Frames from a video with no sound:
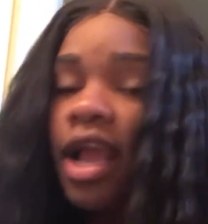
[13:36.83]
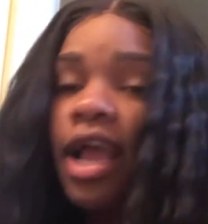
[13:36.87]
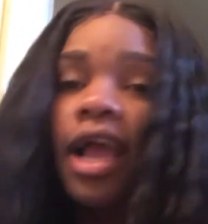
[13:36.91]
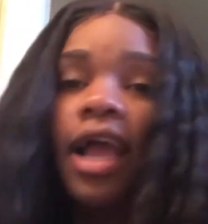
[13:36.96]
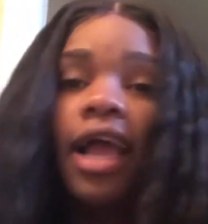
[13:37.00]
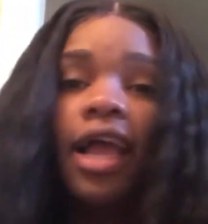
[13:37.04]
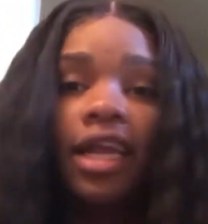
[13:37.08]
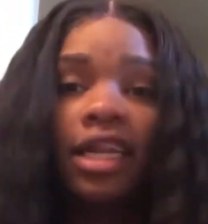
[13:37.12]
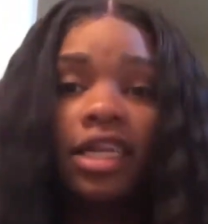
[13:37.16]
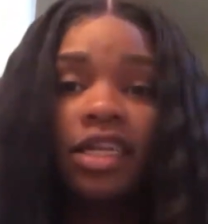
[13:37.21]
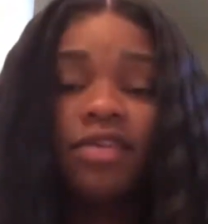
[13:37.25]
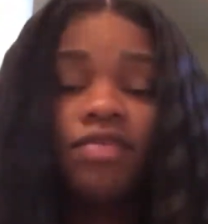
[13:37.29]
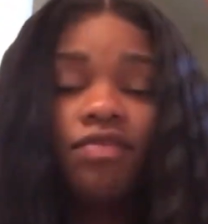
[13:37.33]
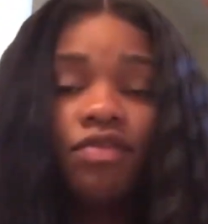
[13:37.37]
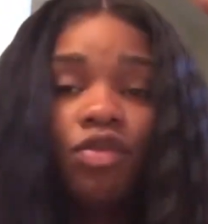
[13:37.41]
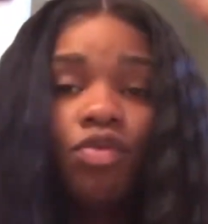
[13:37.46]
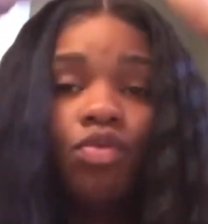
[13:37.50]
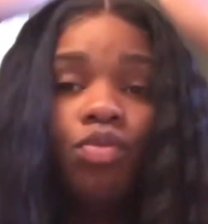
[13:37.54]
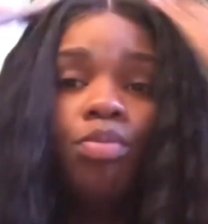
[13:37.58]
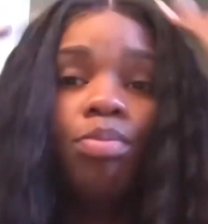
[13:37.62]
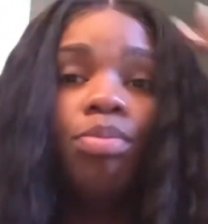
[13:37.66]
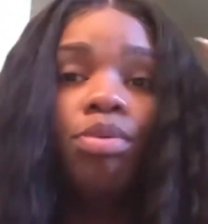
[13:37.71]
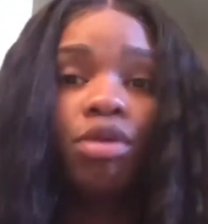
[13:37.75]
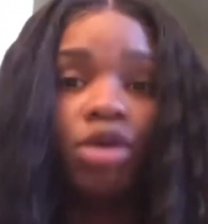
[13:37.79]
and if you
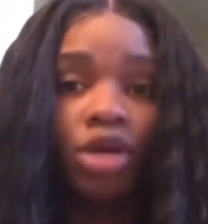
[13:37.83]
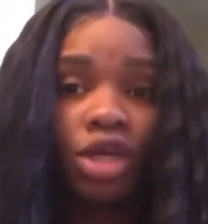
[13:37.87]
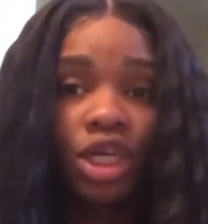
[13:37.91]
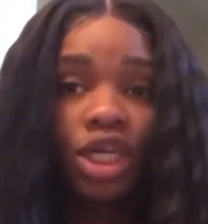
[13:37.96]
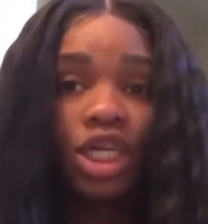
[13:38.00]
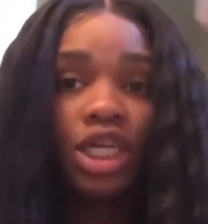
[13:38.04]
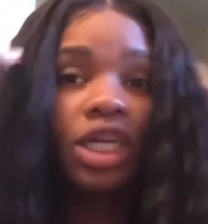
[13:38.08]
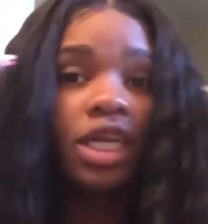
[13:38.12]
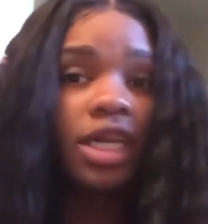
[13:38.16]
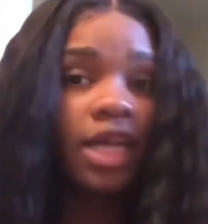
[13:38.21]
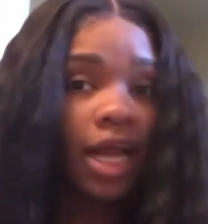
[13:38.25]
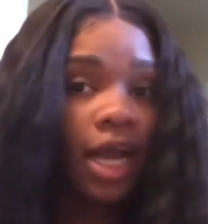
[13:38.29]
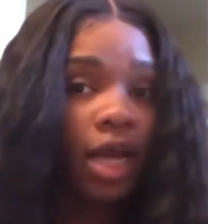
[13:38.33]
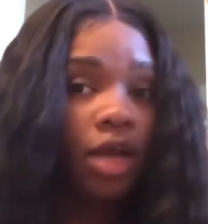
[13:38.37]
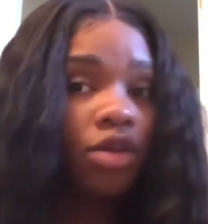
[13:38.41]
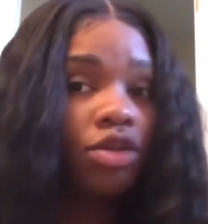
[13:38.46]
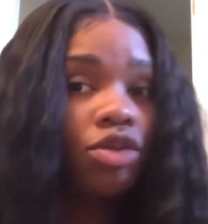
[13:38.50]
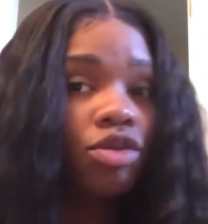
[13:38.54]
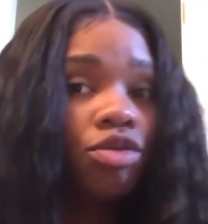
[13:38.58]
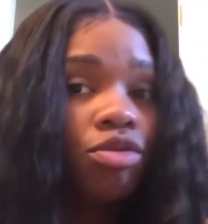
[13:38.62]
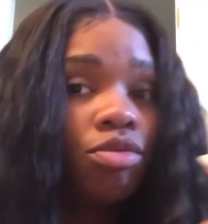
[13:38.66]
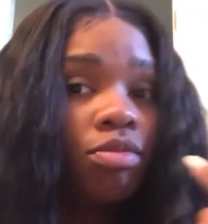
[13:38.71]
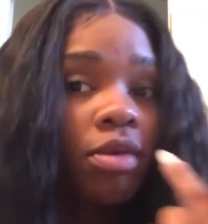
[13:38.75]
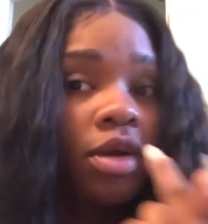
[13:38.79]
brush it out
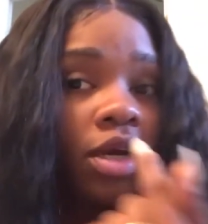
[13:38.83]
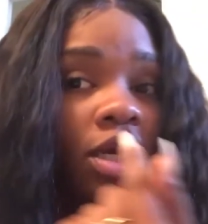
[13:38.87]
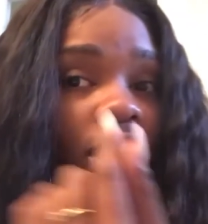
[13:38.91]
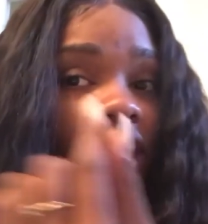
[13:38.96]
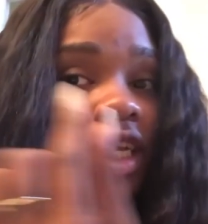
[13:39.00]
too much,